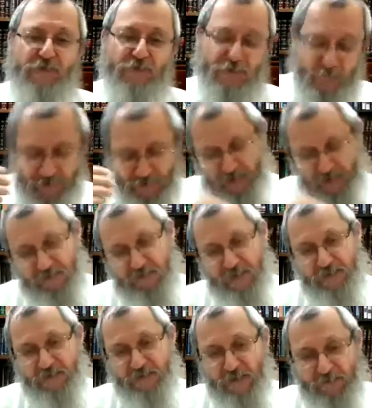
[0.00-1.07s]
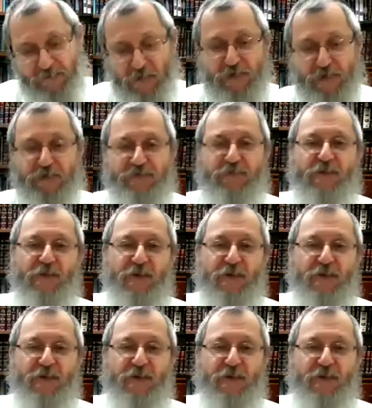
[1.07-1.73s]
It was about, let's stay focused,